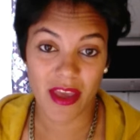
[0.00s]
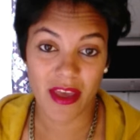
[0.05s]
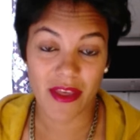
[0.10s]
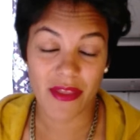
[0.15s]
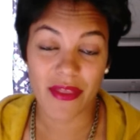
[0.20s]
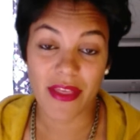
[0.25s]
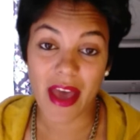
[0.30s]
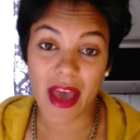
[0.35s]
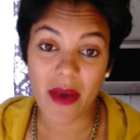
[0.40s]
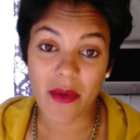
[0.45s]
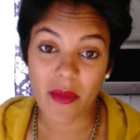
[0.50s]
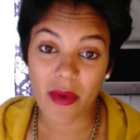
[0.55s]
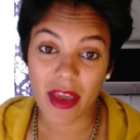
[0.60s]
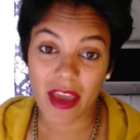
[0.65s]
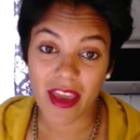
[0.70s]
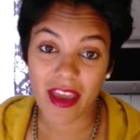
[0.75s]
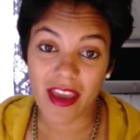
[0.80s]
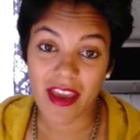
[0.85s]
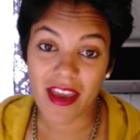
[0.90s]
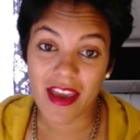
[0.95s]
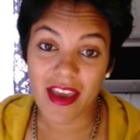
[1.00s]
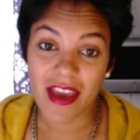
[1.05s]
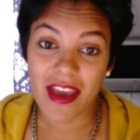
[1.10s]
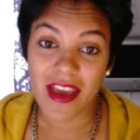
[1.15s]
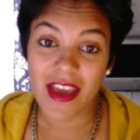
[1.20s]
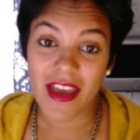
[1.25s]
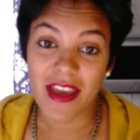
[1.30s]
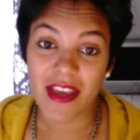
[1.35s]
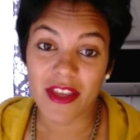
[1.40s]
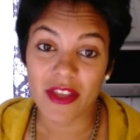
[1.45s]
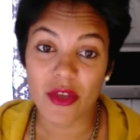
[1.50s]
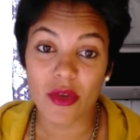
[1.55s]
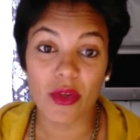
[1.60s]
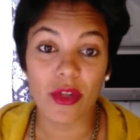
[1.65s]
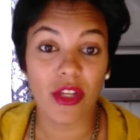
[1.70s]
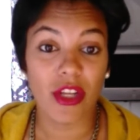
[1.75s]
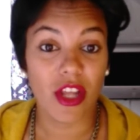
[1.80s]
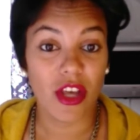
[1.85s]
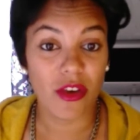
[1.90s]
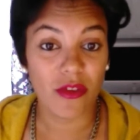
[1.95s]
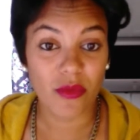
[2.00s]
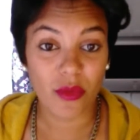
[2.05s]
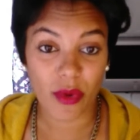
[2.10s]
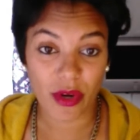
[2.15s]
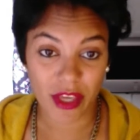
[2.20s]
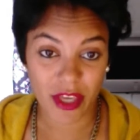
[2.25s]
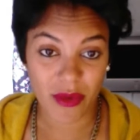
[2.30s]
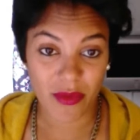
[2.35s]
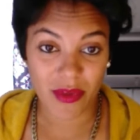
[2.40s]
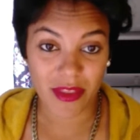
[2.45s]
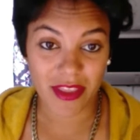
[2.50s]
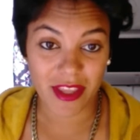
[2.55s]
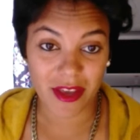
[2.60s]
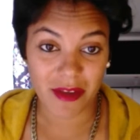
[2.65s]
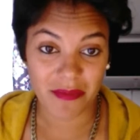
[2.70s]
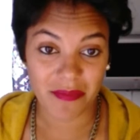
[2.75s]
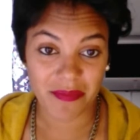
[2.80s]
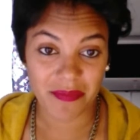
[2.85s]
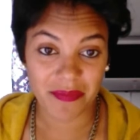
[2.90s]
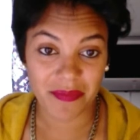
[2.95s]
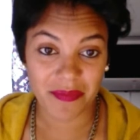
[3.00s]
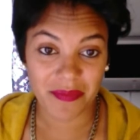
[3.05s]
That way, you'll love working with them,